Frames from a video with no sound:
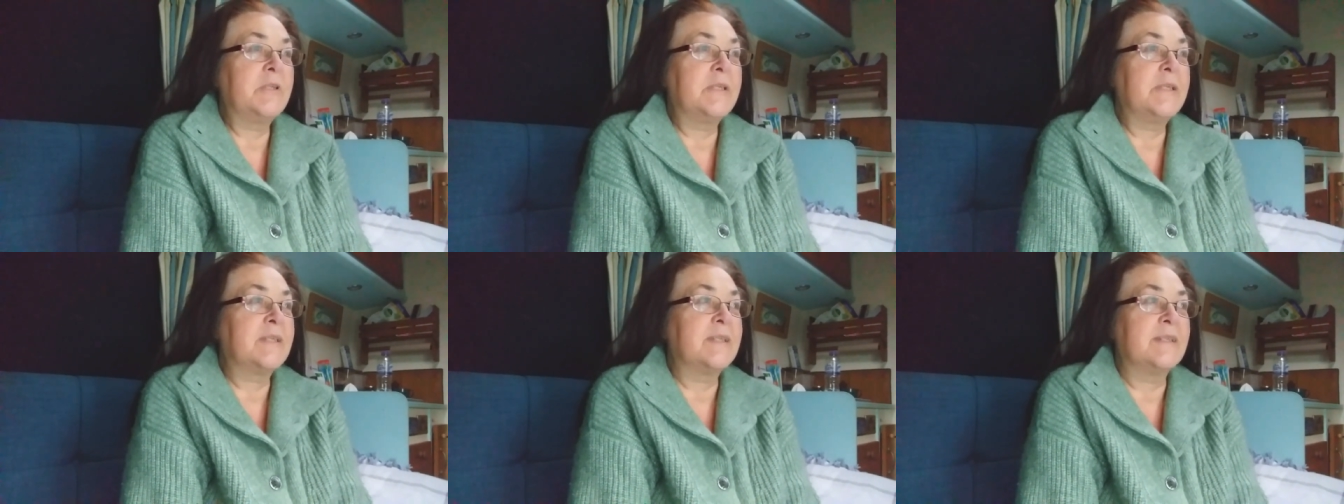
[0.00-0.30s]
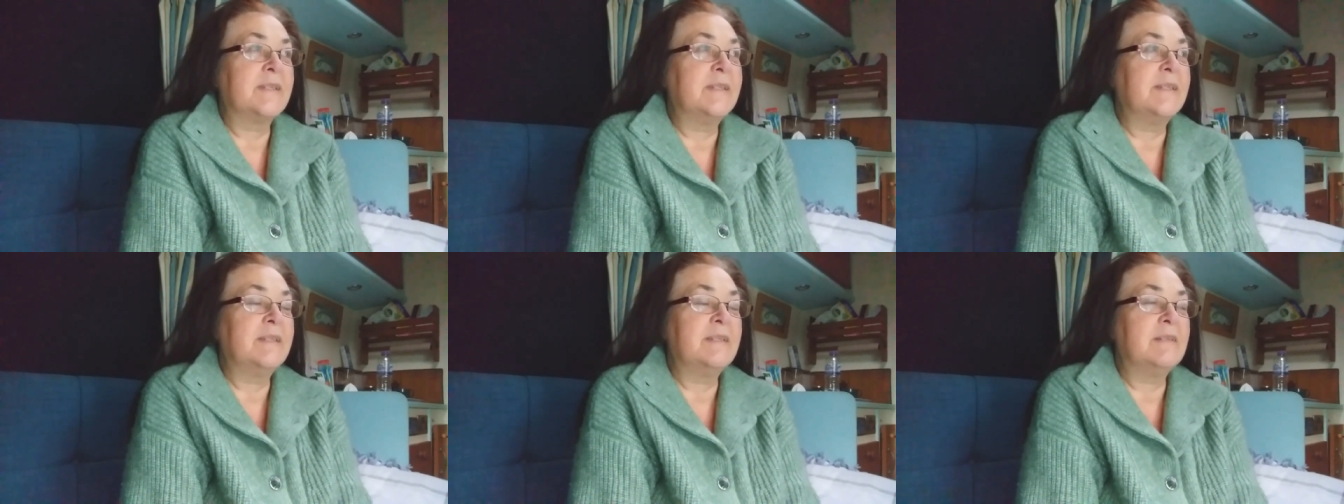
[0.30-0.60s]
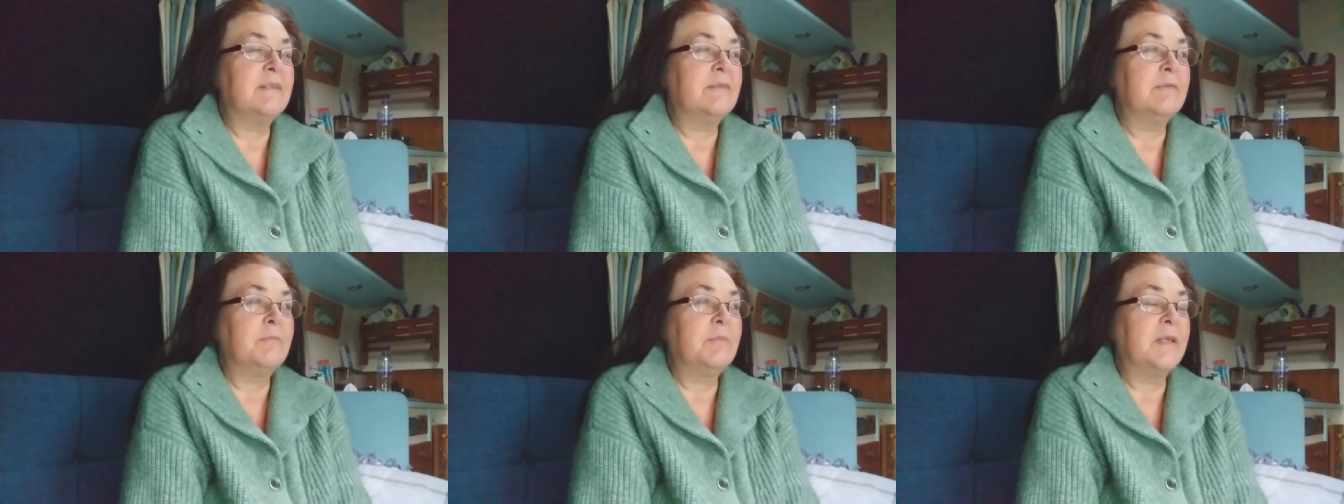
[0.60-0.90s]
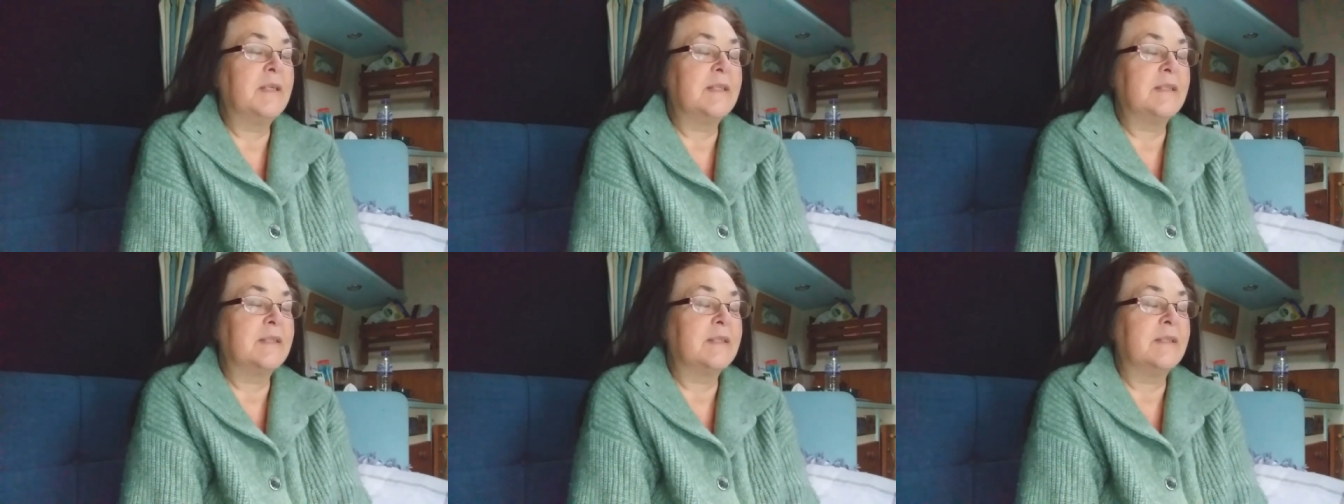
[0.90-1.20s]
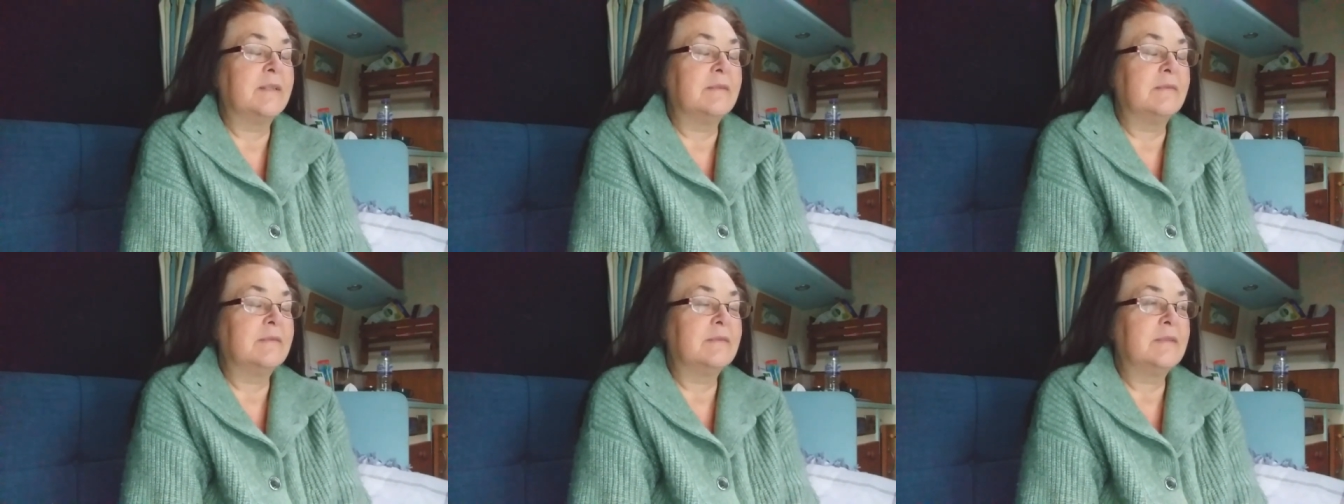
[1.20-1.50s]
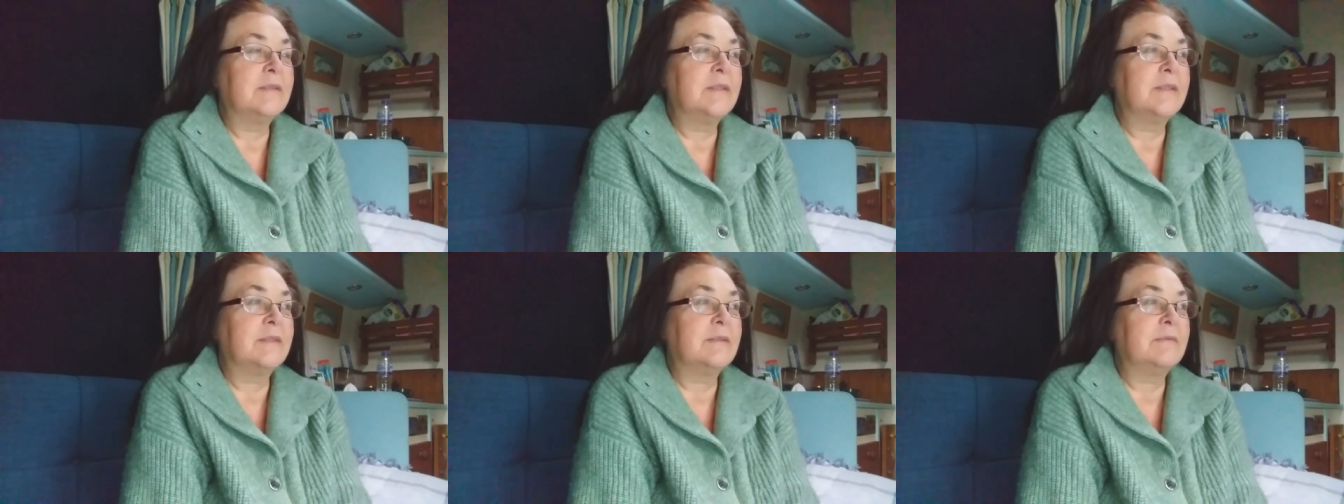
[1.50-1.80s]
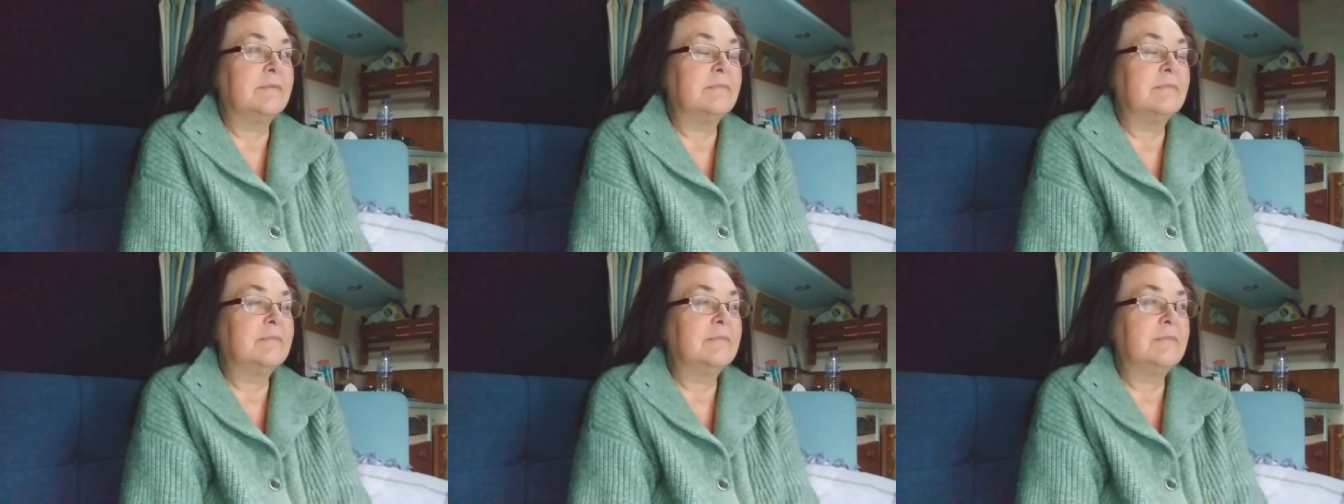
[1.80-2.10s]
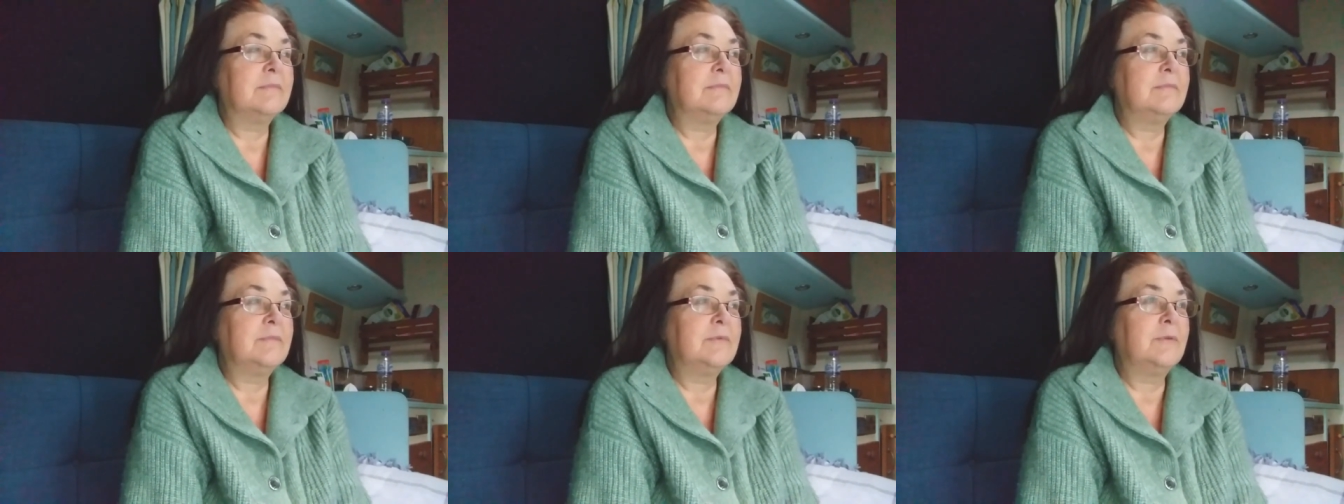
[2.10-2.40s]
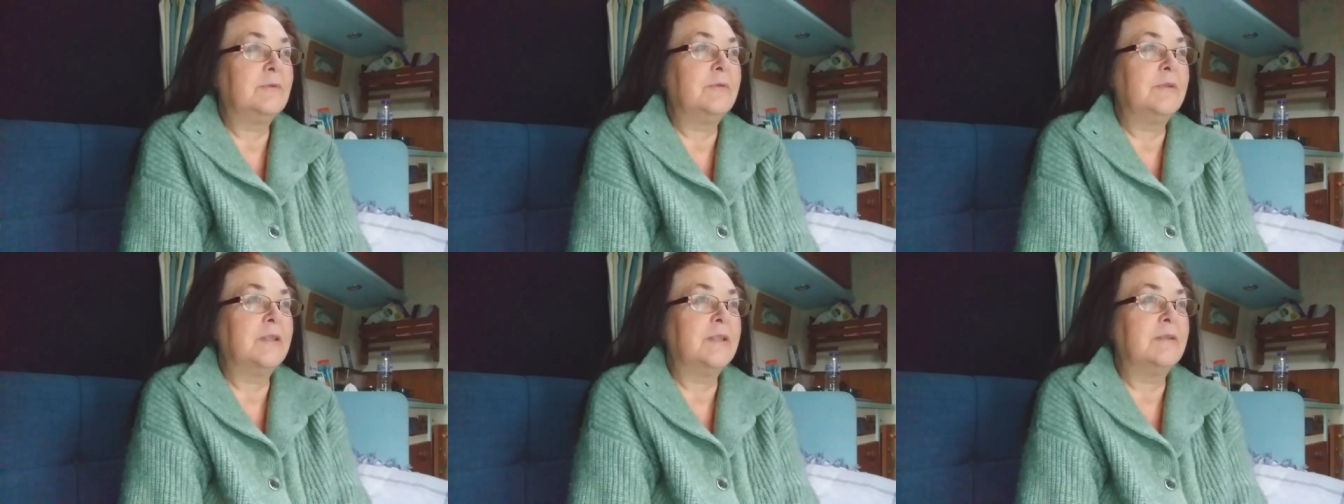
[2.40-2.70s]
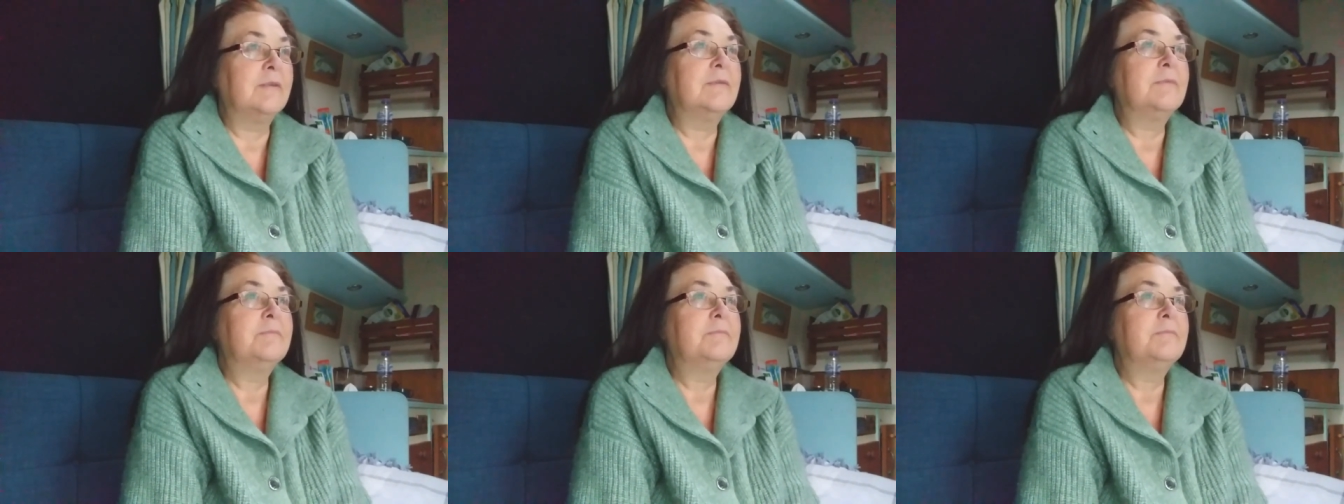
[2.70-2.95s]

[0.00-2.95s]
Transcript: doesn't heat the whole place up, just all the